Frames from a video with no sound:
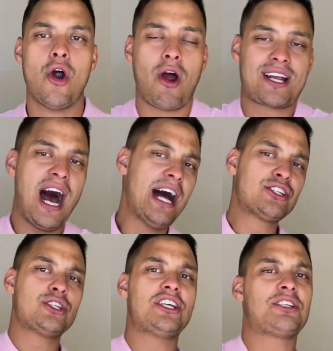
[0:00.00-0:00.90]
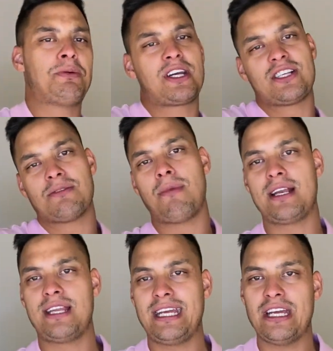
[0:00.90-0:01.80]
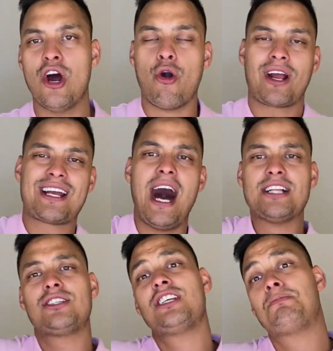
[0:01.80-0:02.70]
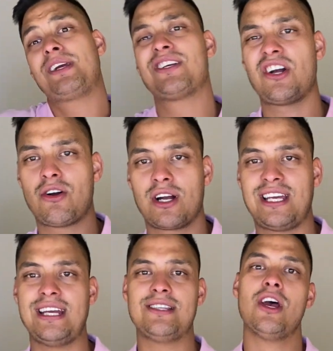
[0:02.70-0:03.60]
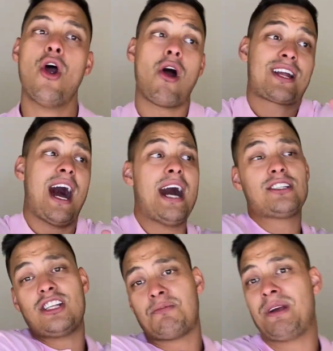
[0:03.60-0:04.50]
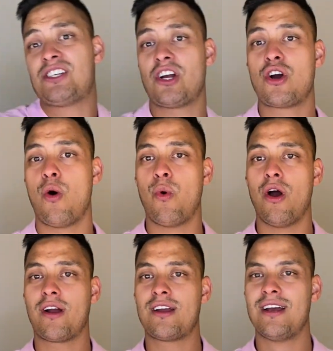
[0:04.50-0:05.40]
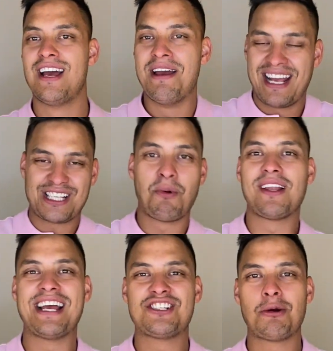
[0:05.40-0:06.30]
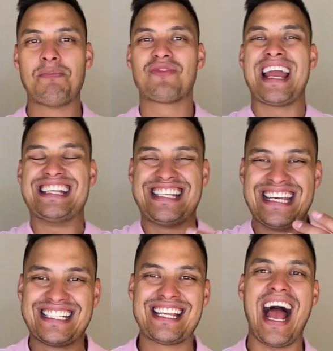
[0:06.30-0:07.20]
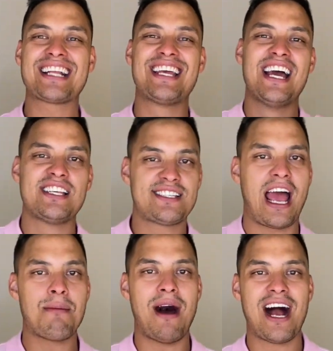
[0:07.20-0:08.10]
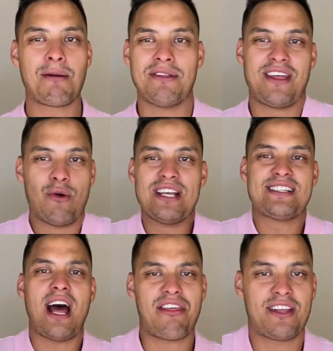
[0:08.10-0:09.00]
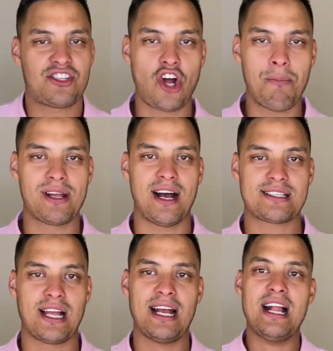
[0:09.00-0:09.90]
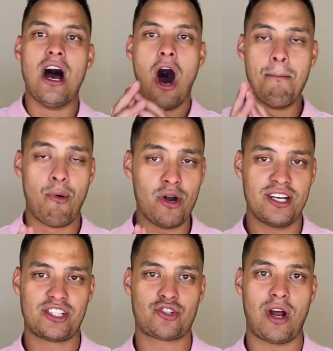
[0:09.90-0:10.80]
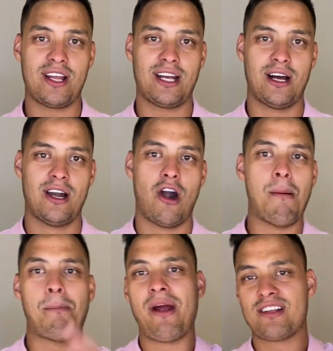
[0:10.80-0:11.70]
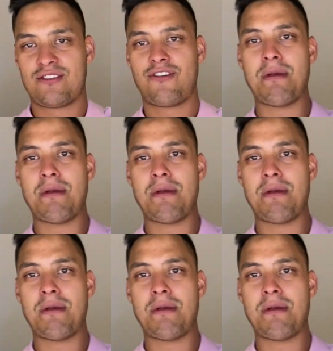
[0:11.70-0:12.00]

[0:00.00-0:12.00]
or I can't do this because of my knee, or I can't do this because I got kids, or I can't do this because I got work. Guess what, ladies and gentlemen? It's the exact same argument. There is nothing stopping us. Like, I'm born in Australia, right? My parents are from